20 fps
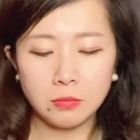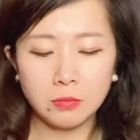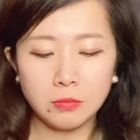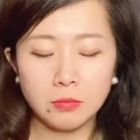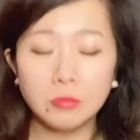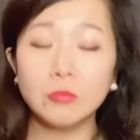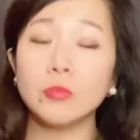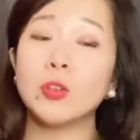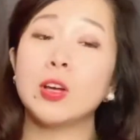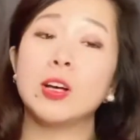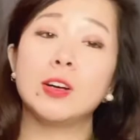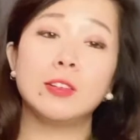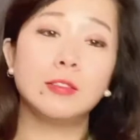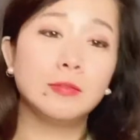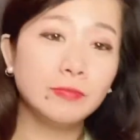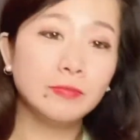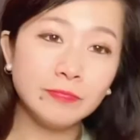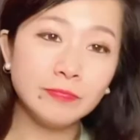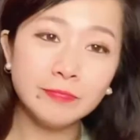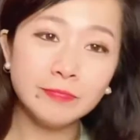Well,
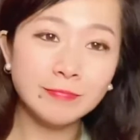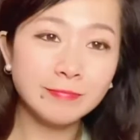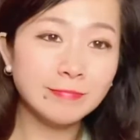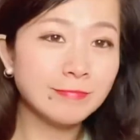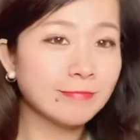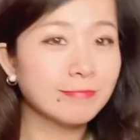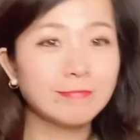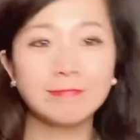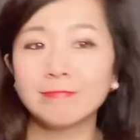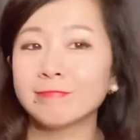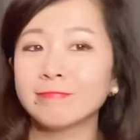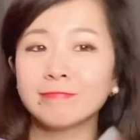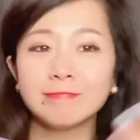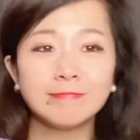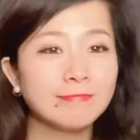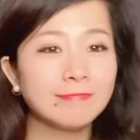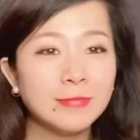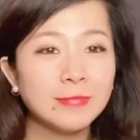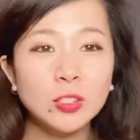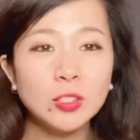
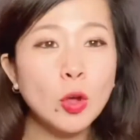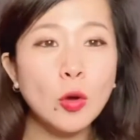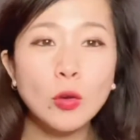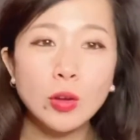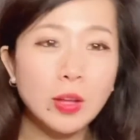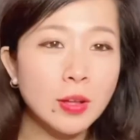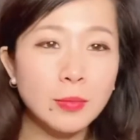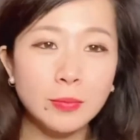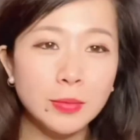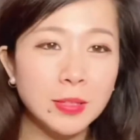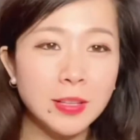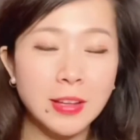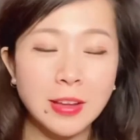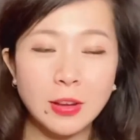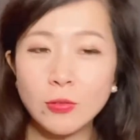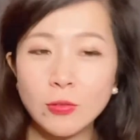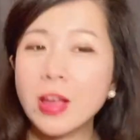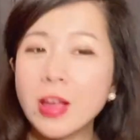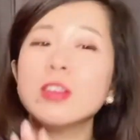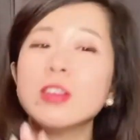no complaint,
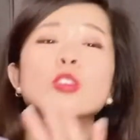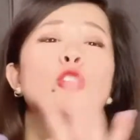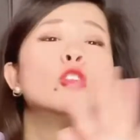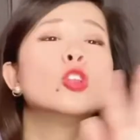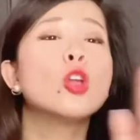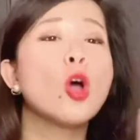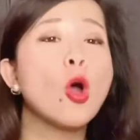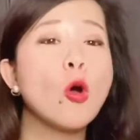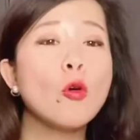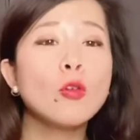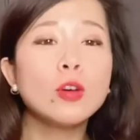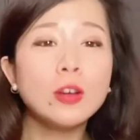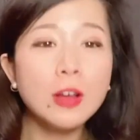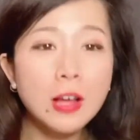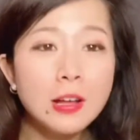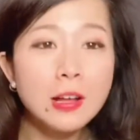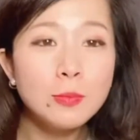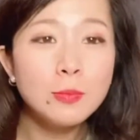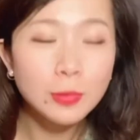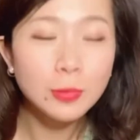right? No
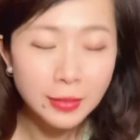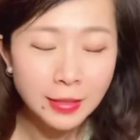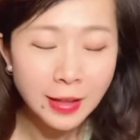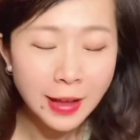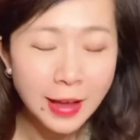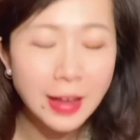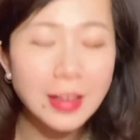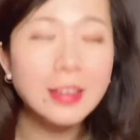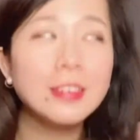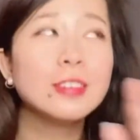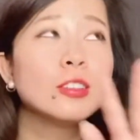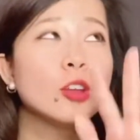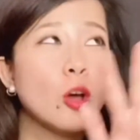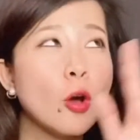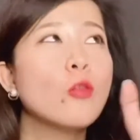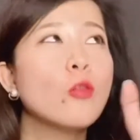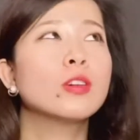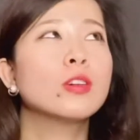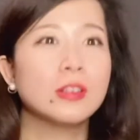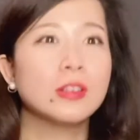complaint, no
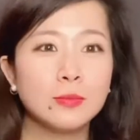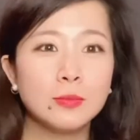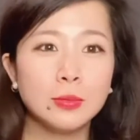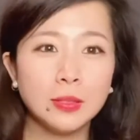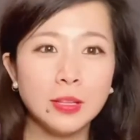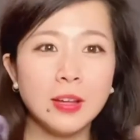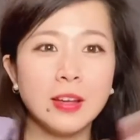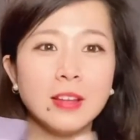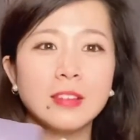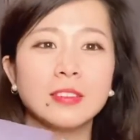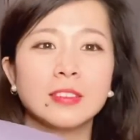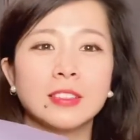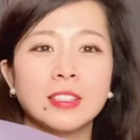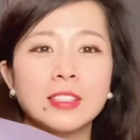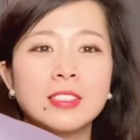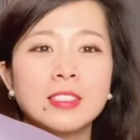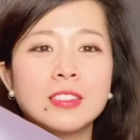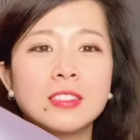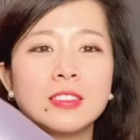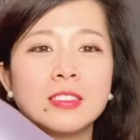complaint.
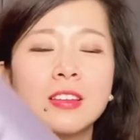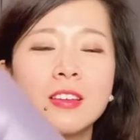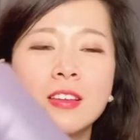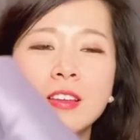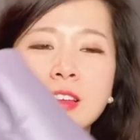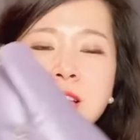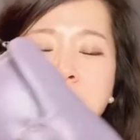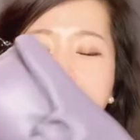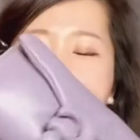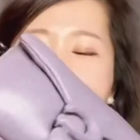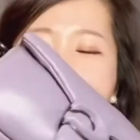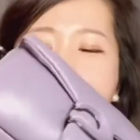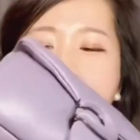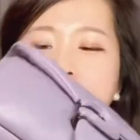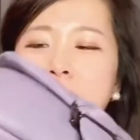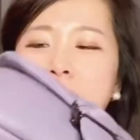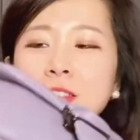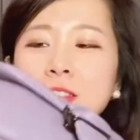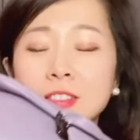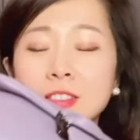This is
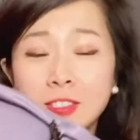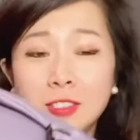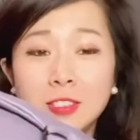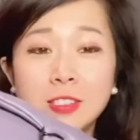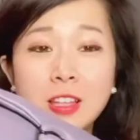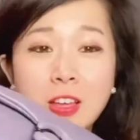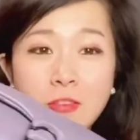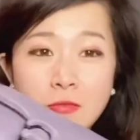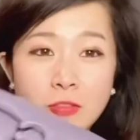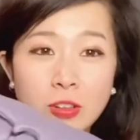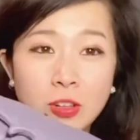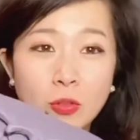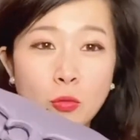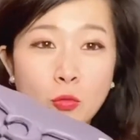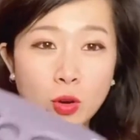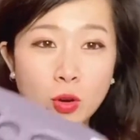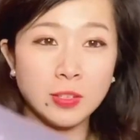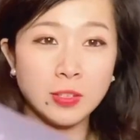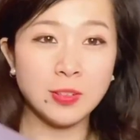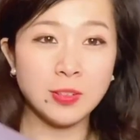this is definitely
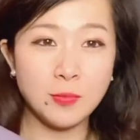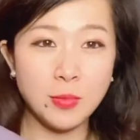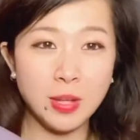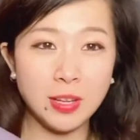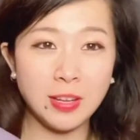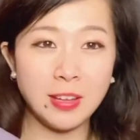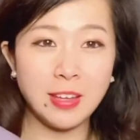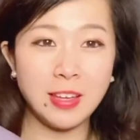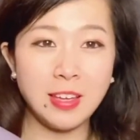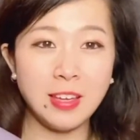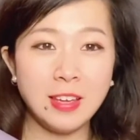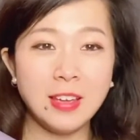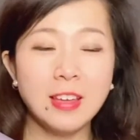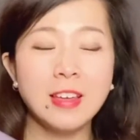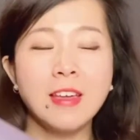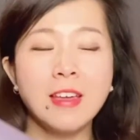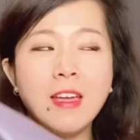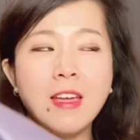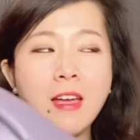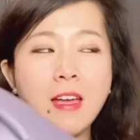worth the money.
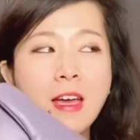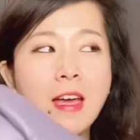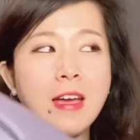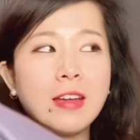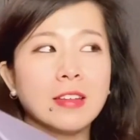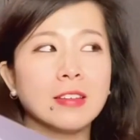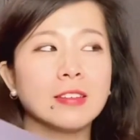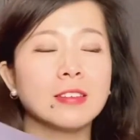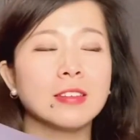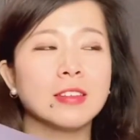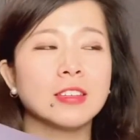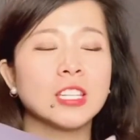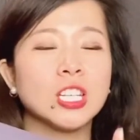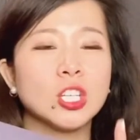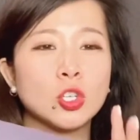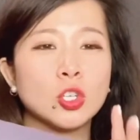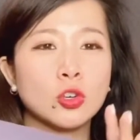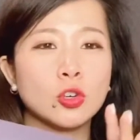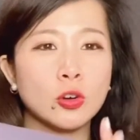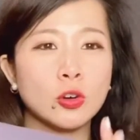And uh, the
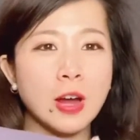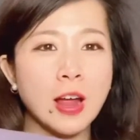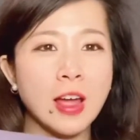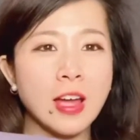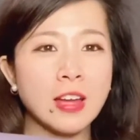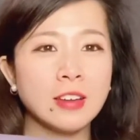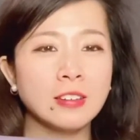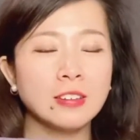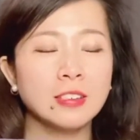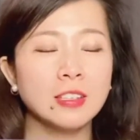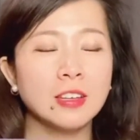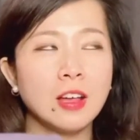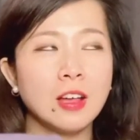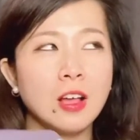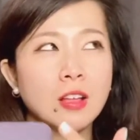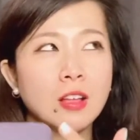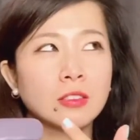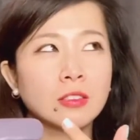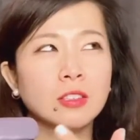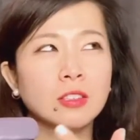trend,
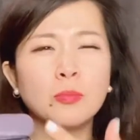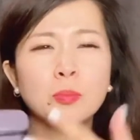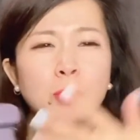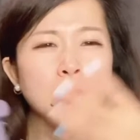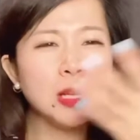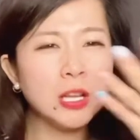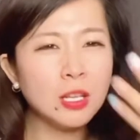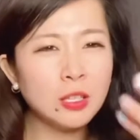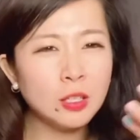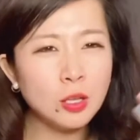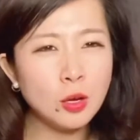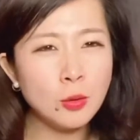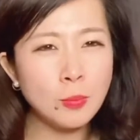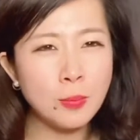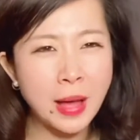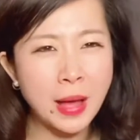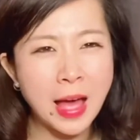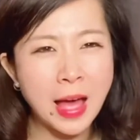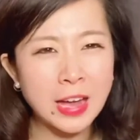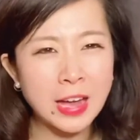the pillow
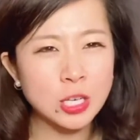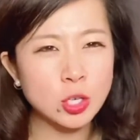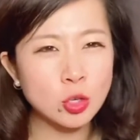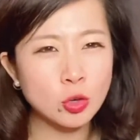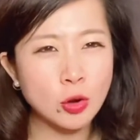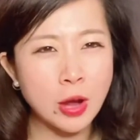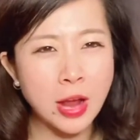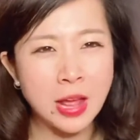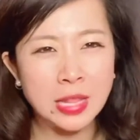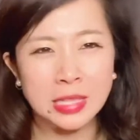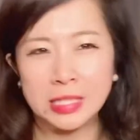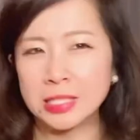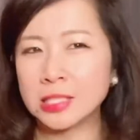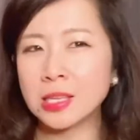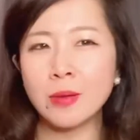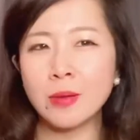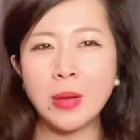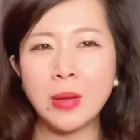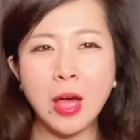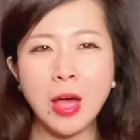back trend
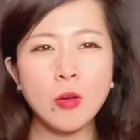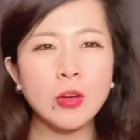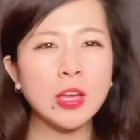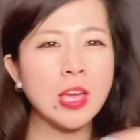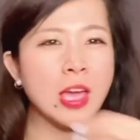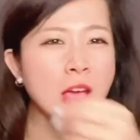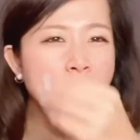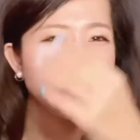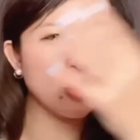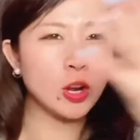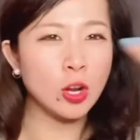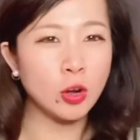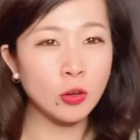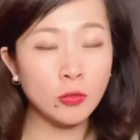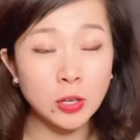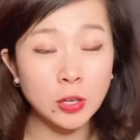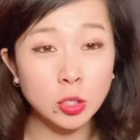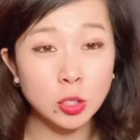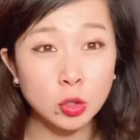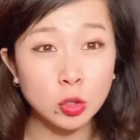somehow carried
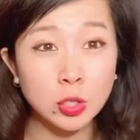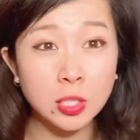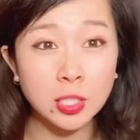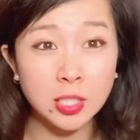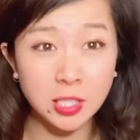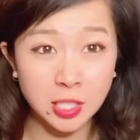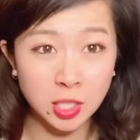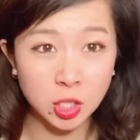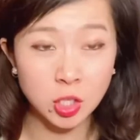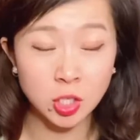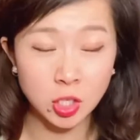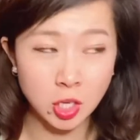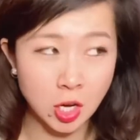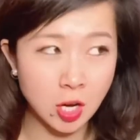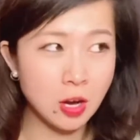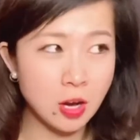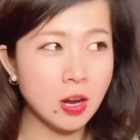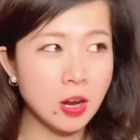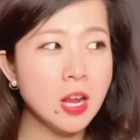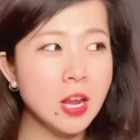over to this
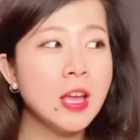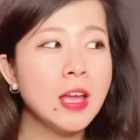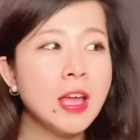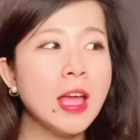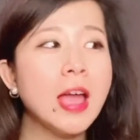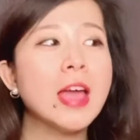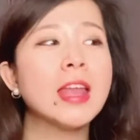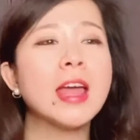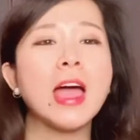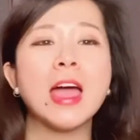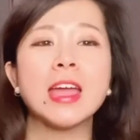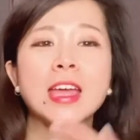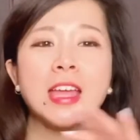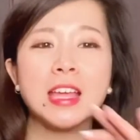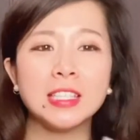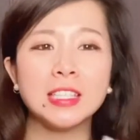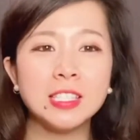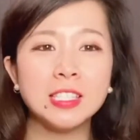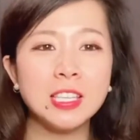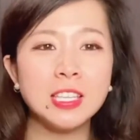year and I
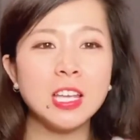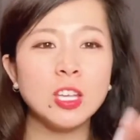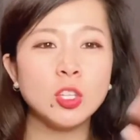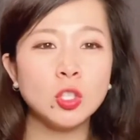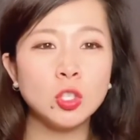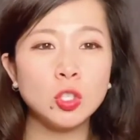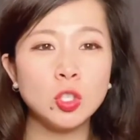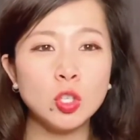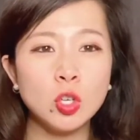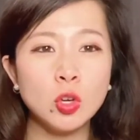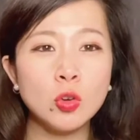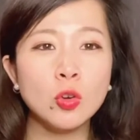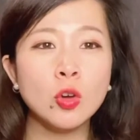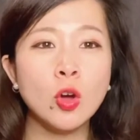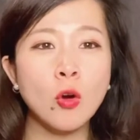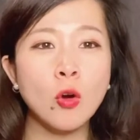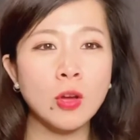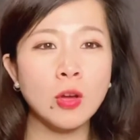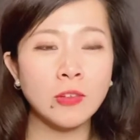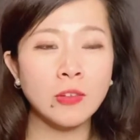can see it's still
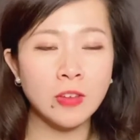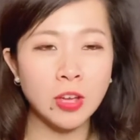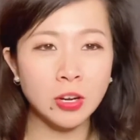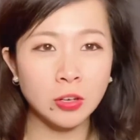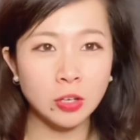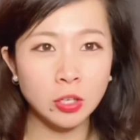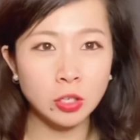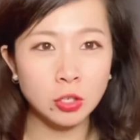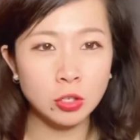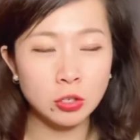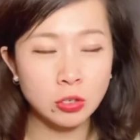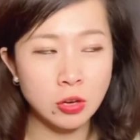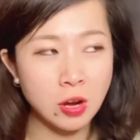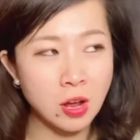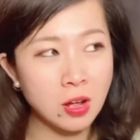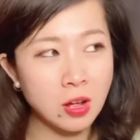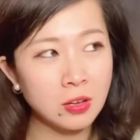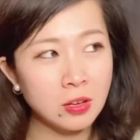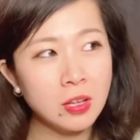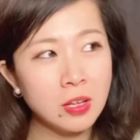going very
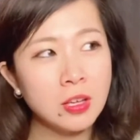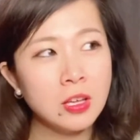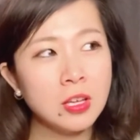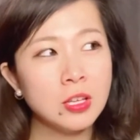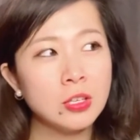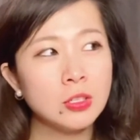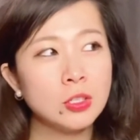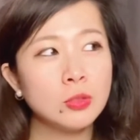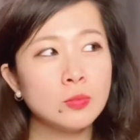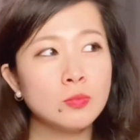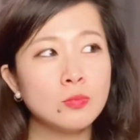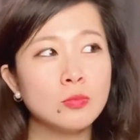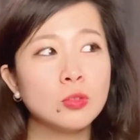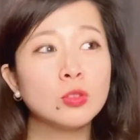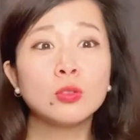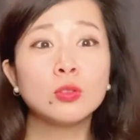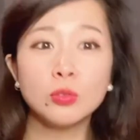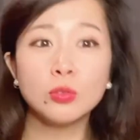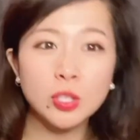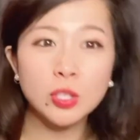strong
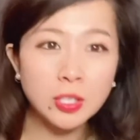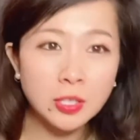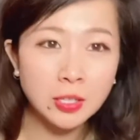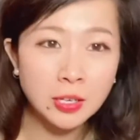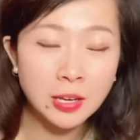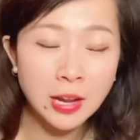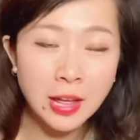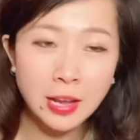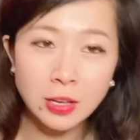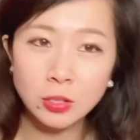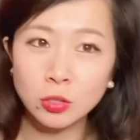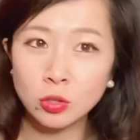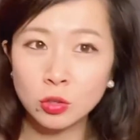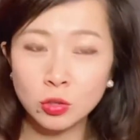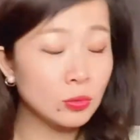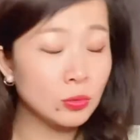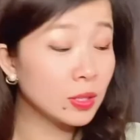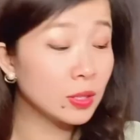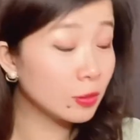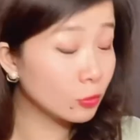through the next, through
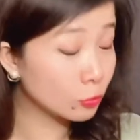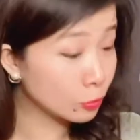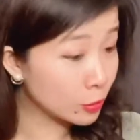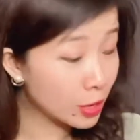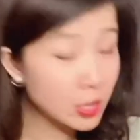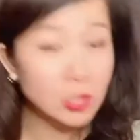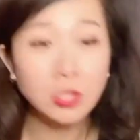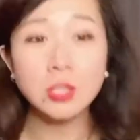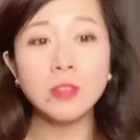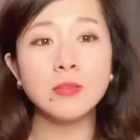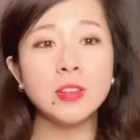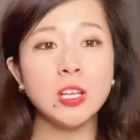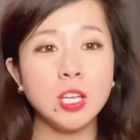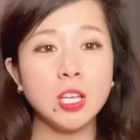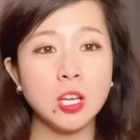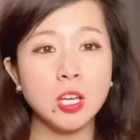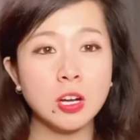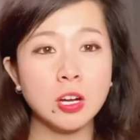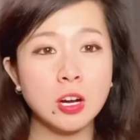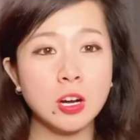the rest of the
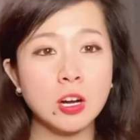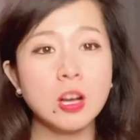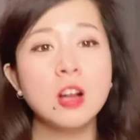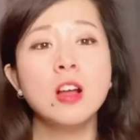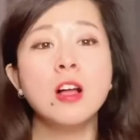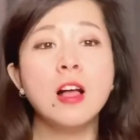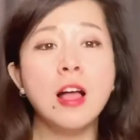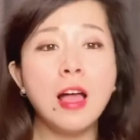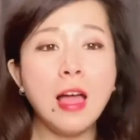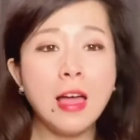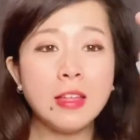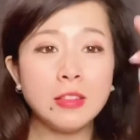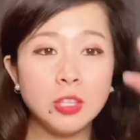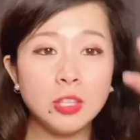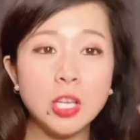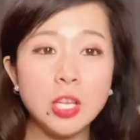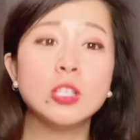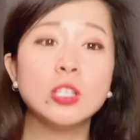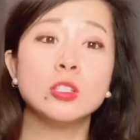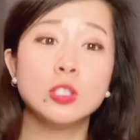year and
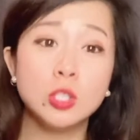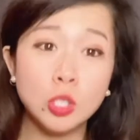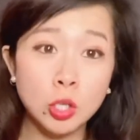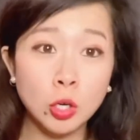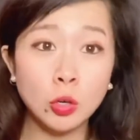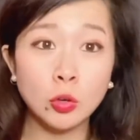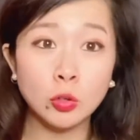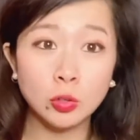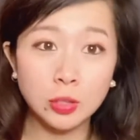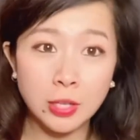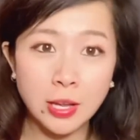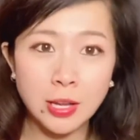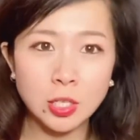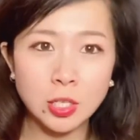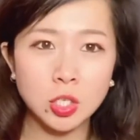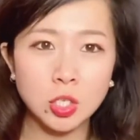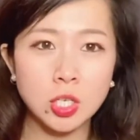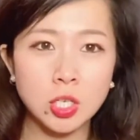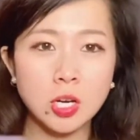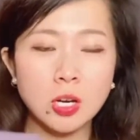then till
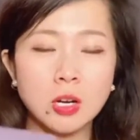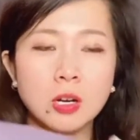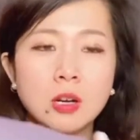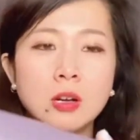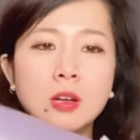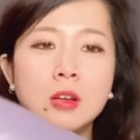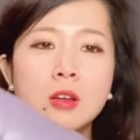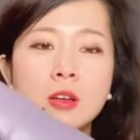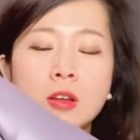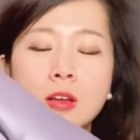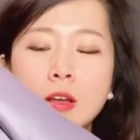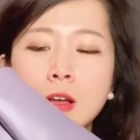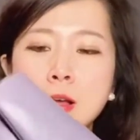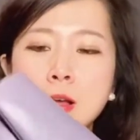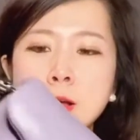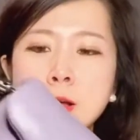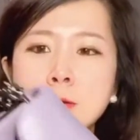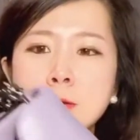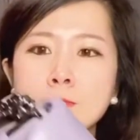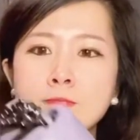next year.
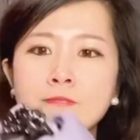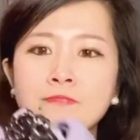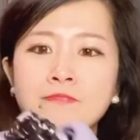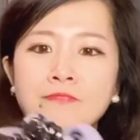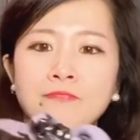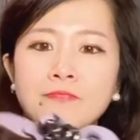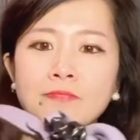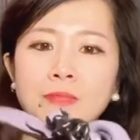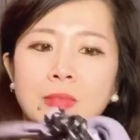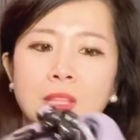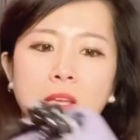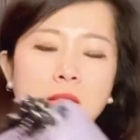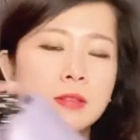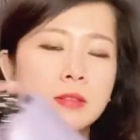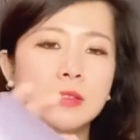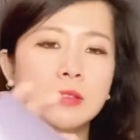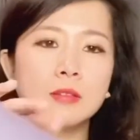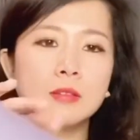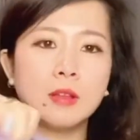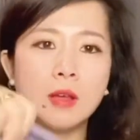Um,
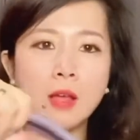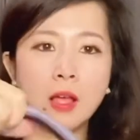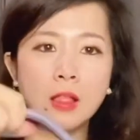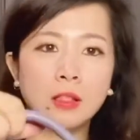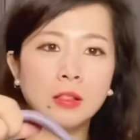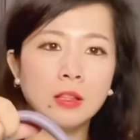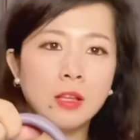I love